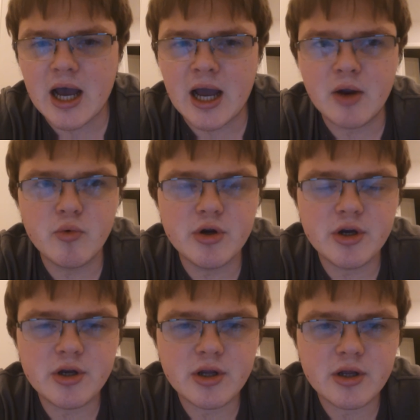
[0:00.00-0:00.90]
I
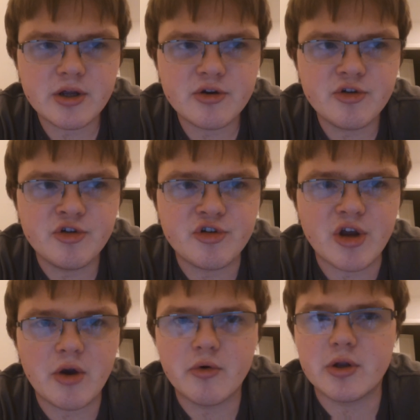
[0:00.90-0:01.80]
would
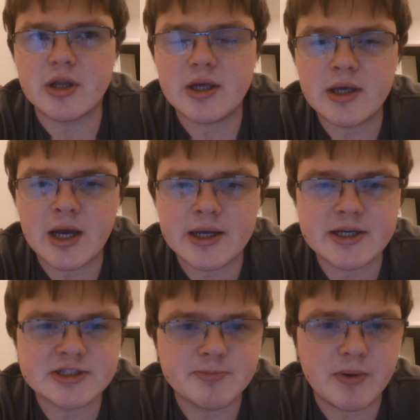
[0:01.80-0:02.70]
generally, I
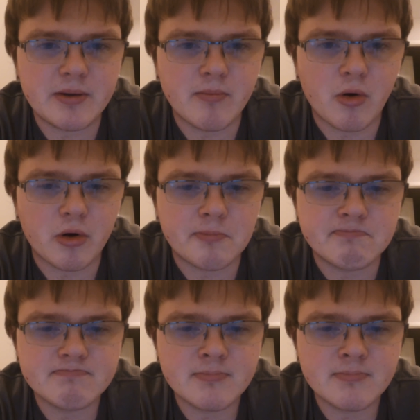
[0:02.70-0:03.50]
guess, be more,